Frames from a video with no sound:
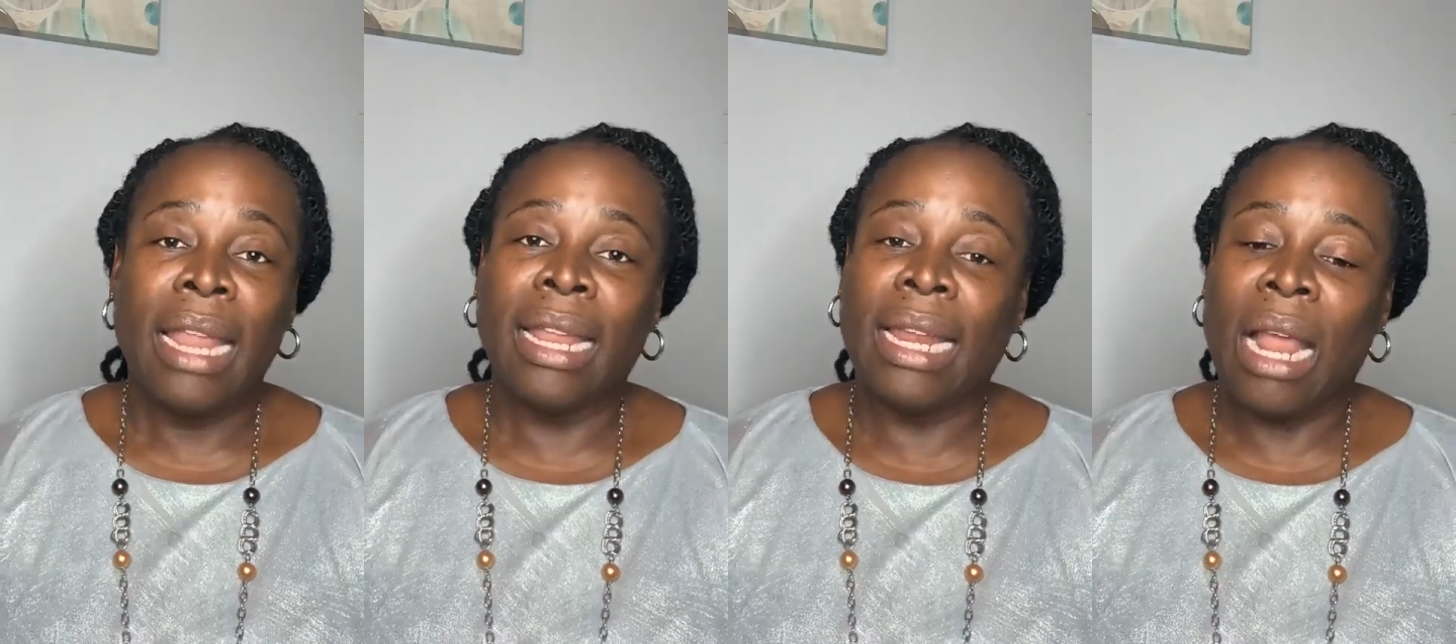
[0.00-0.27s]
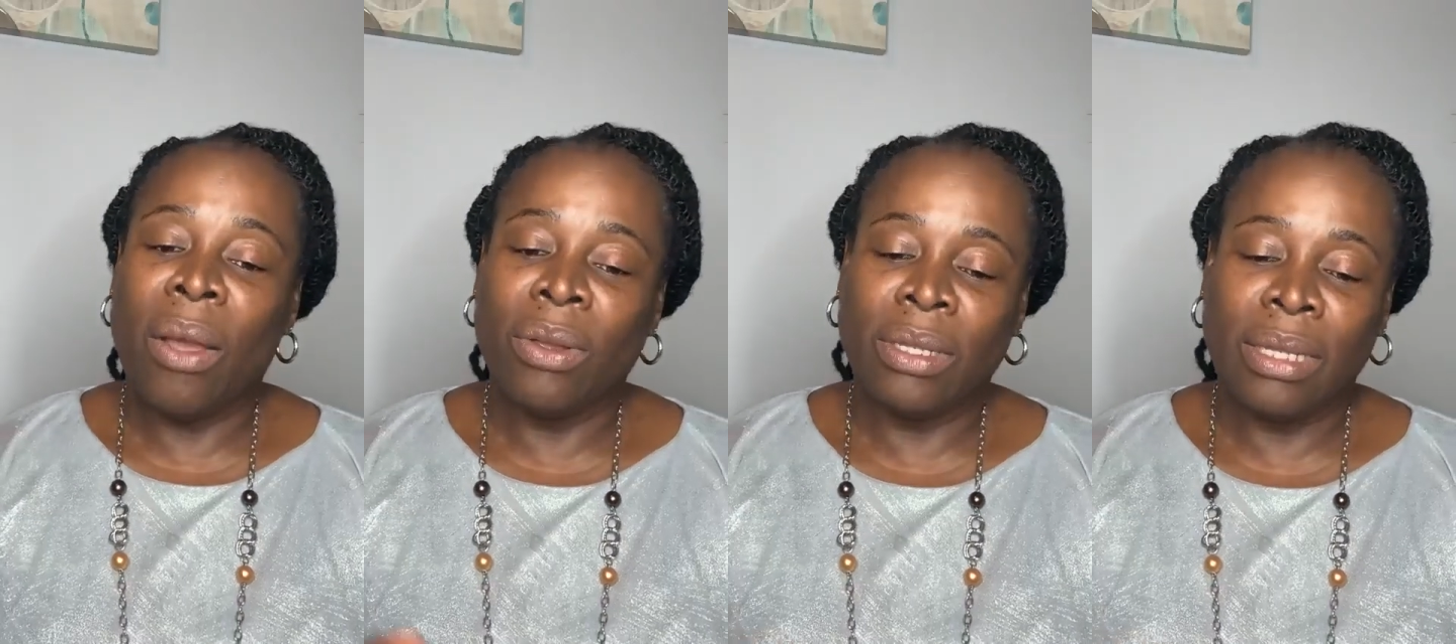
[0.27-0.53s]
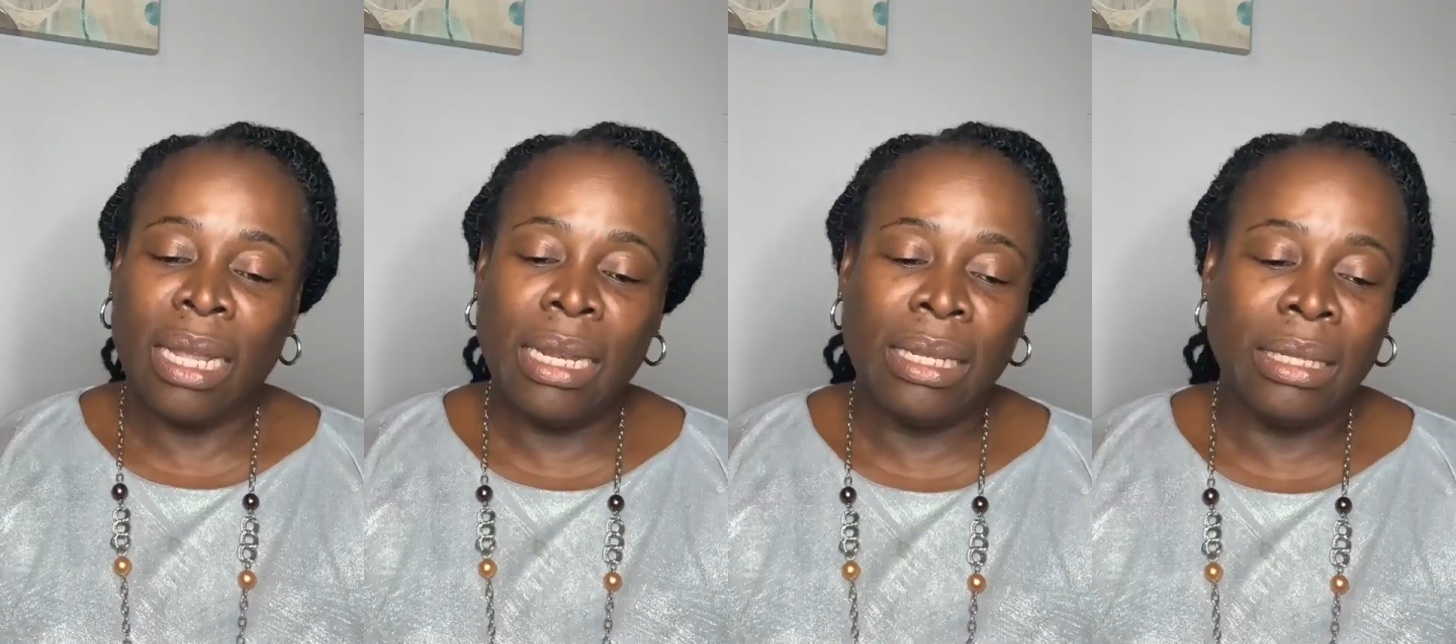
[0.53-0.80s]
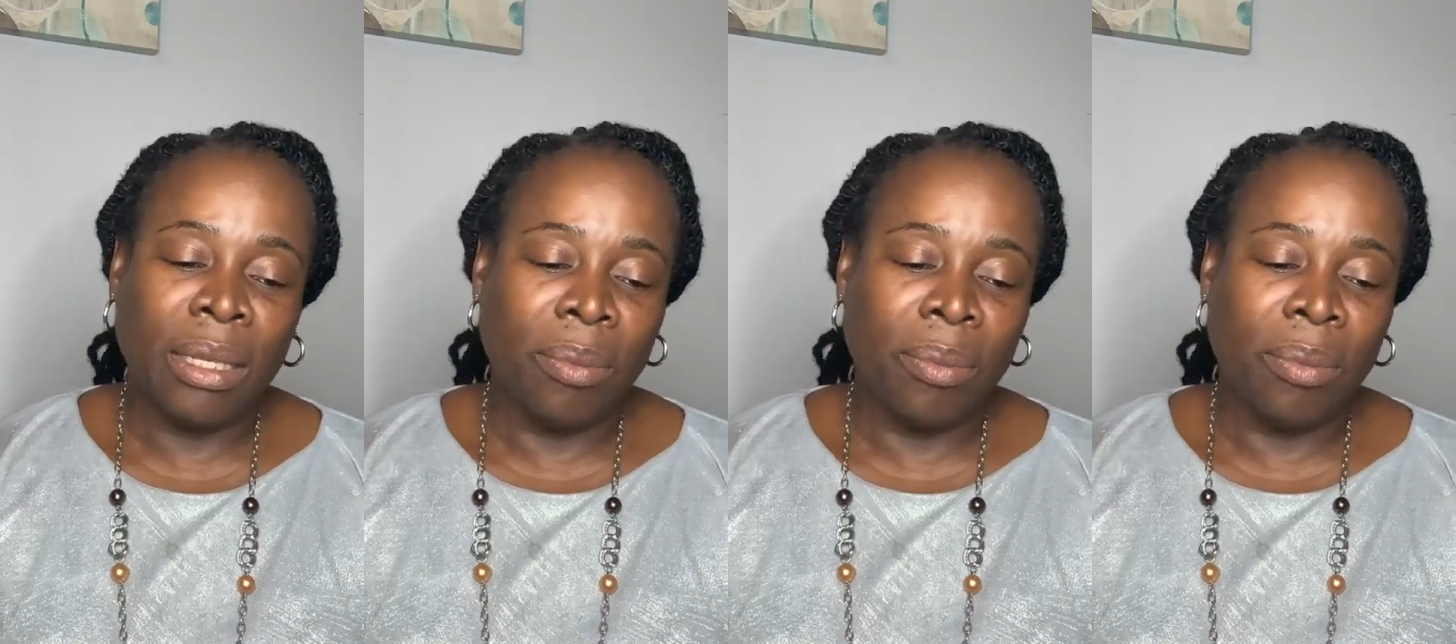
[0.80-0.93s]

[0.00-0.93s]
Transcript: And then I was telling